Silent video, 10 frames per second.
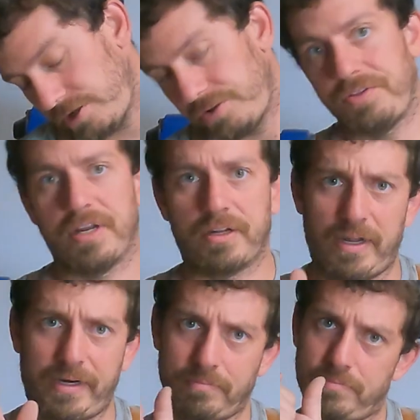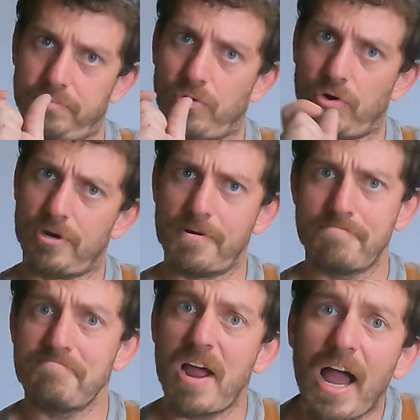thick like border.
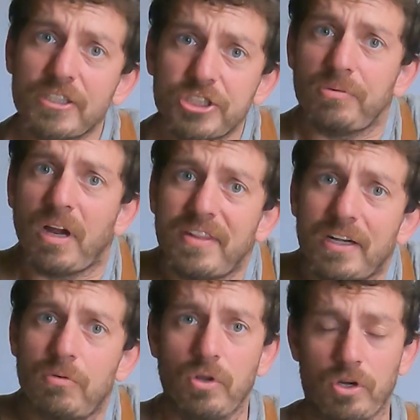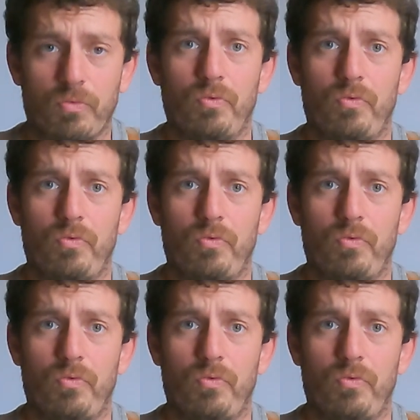Actually, I think will look